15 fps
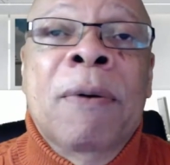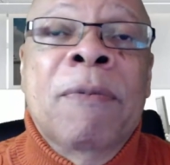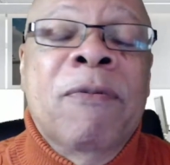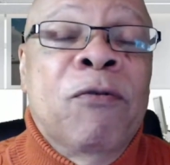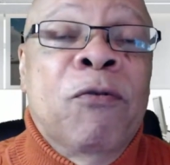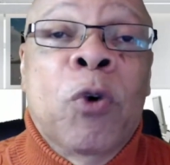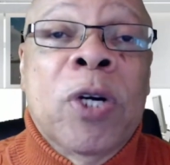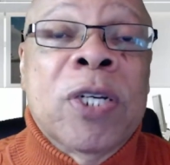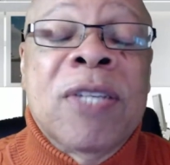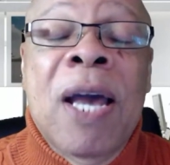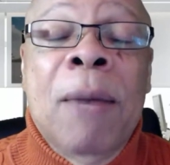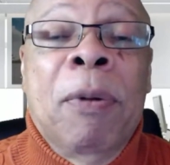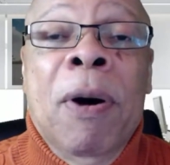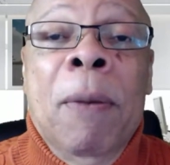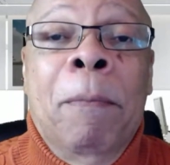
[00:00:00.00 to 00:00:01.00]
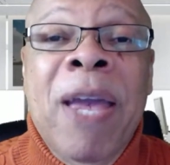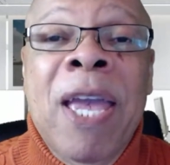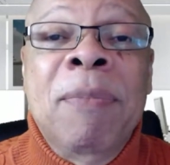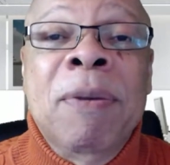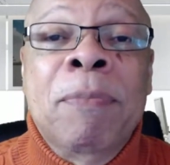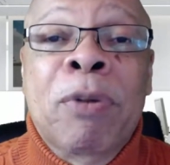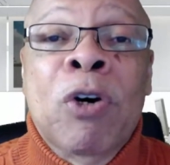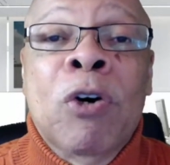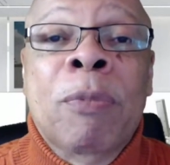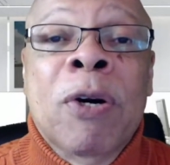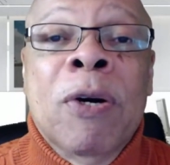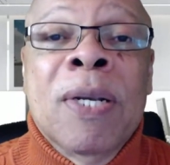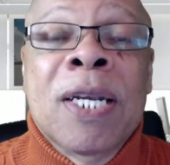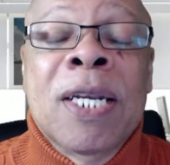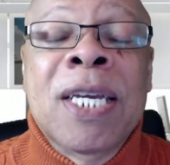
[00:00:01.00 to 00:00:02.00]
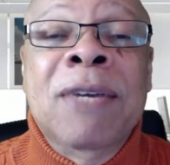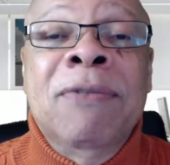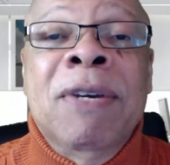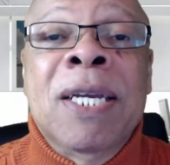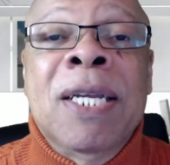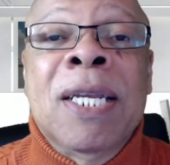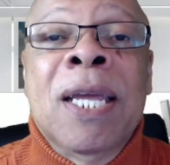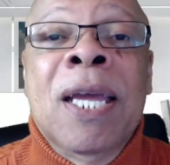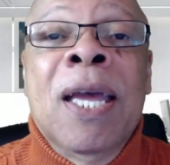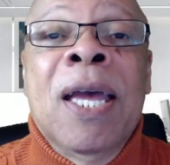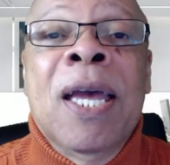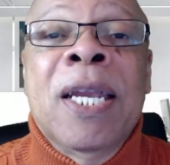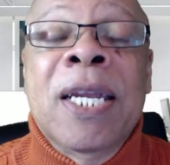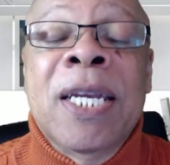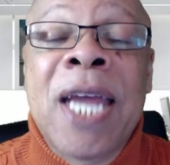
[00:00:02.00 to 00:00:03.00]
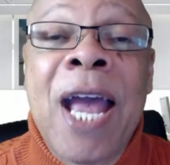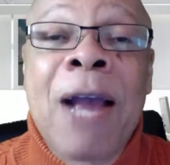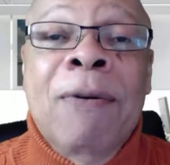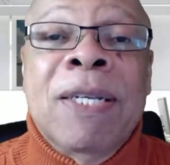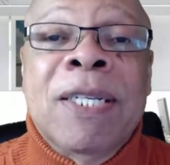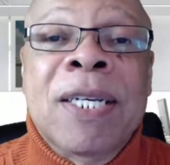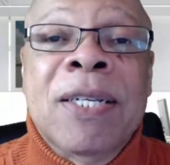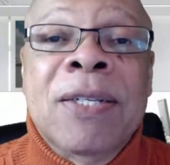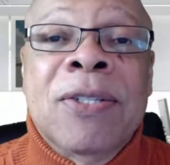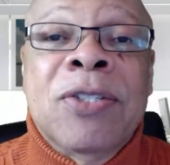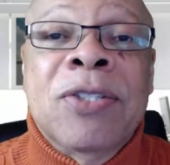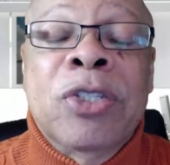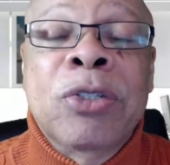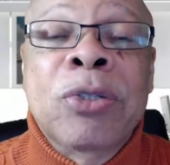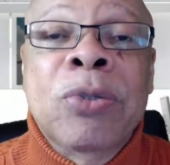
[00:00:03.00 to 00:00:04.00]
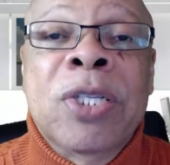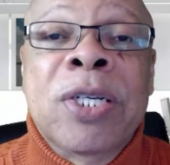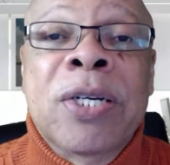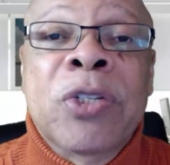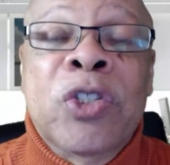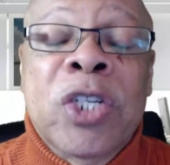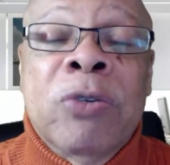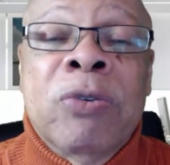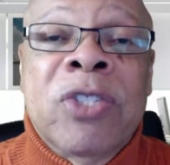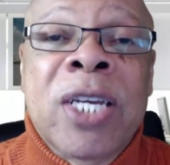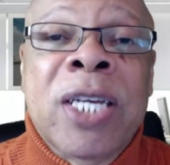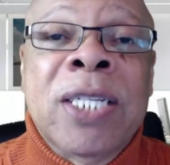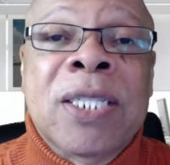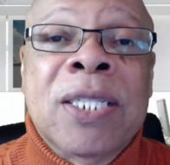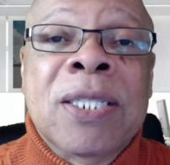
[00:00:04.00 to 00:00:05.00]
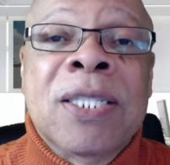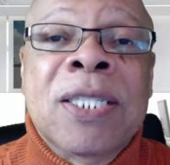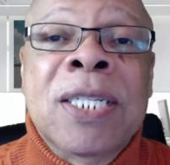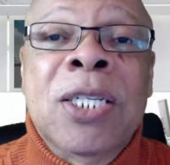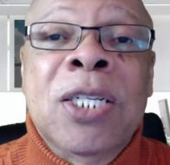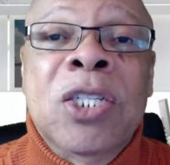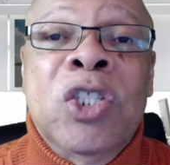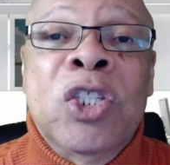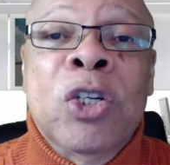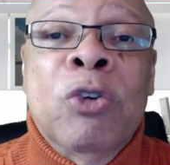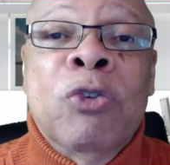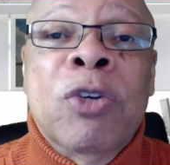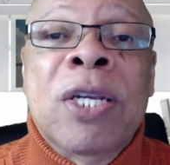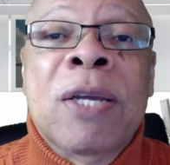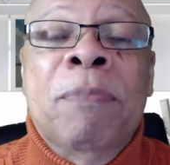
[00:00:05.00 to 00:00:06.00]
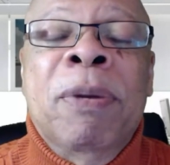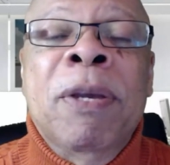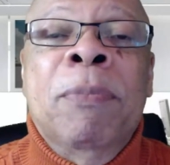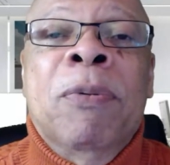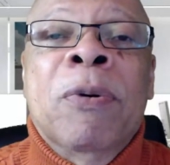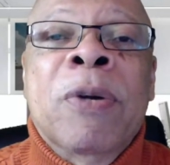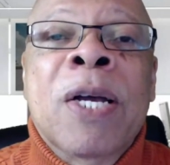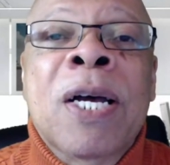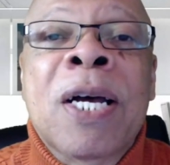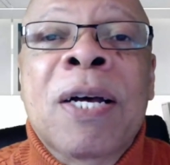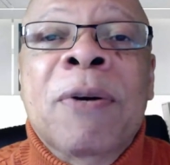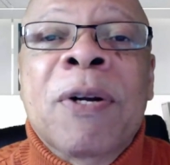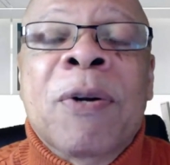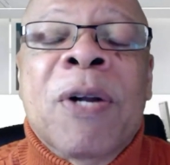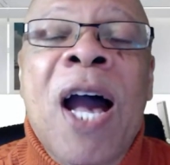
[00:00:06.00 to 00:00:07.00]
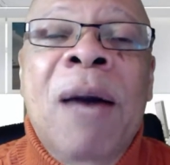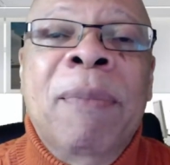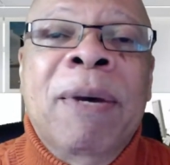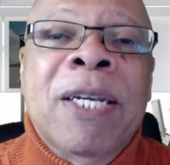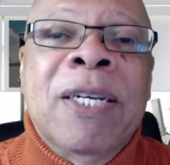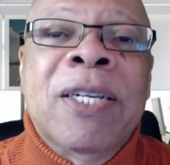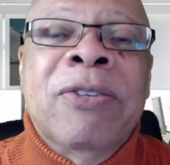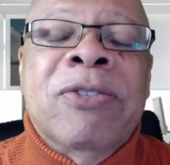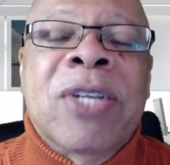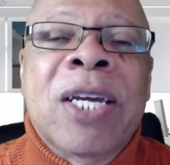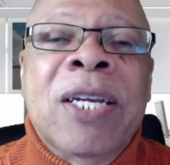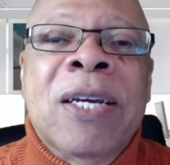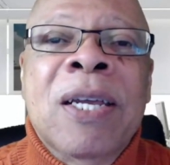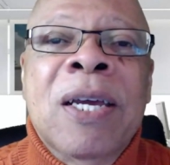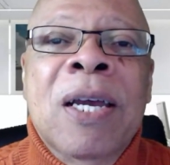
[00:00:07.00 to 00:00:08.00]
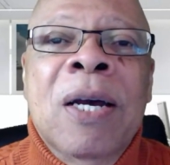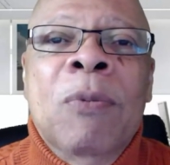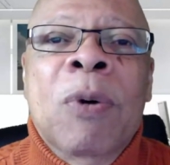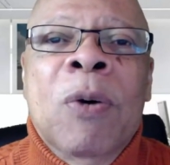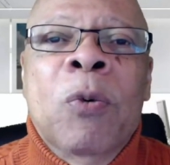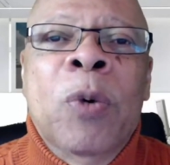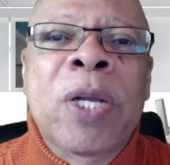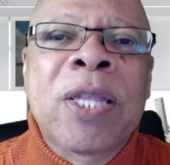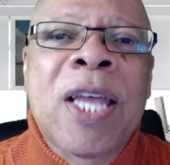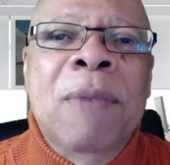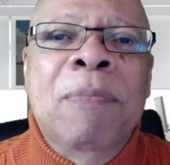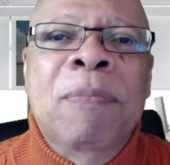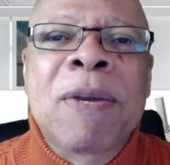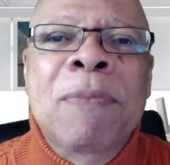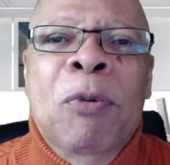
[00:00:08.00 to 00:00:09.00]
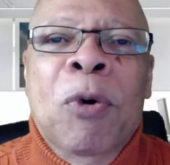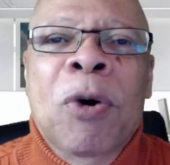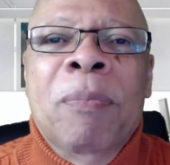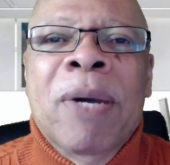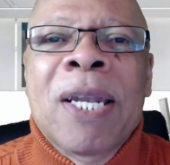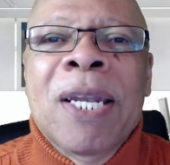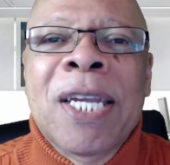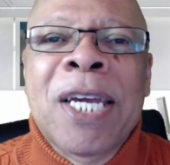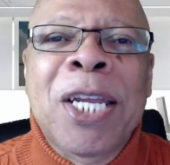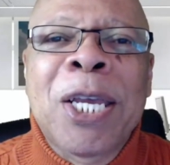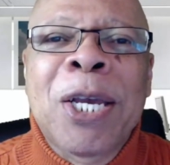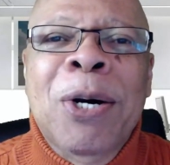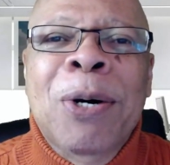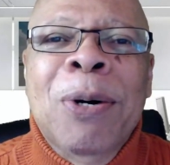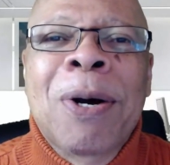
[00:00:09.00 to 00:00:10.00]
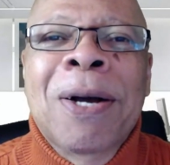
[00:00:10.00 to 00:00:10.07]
for example, a baby boomer leaving an inheritance to their Generation Z children. And people commented and stated, well, wouldn't that be more millennial?